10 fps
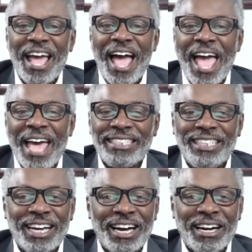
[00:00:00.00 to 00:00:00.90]

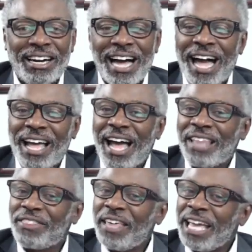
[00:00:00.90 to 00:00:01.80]
And I
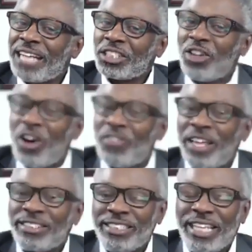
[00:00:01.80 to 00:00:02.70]
think I saw
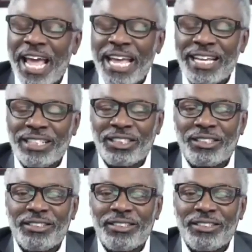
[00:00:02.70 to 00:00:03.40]
that today is